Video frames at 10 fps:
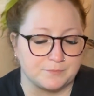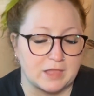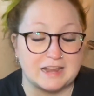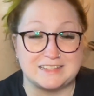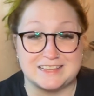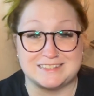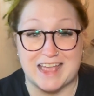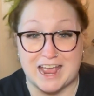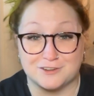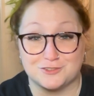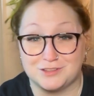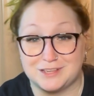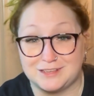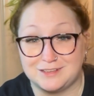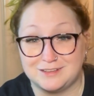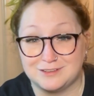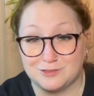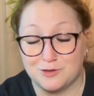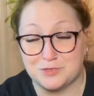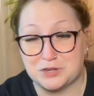Is actually
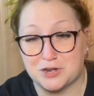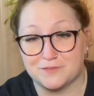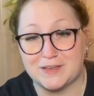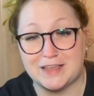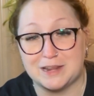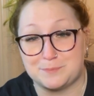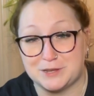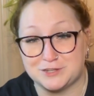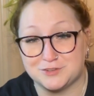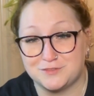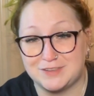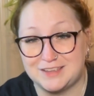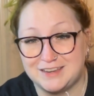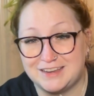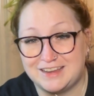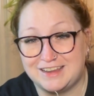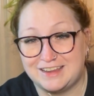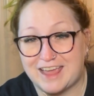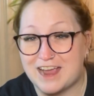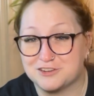glow in the dark. If I can get a picture of it
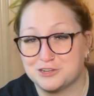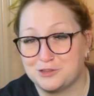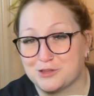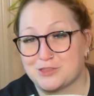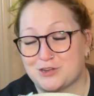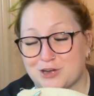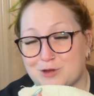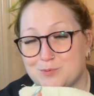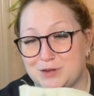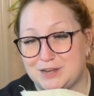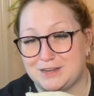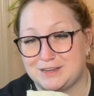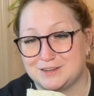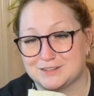actually glowing in the dark, I'll put it in here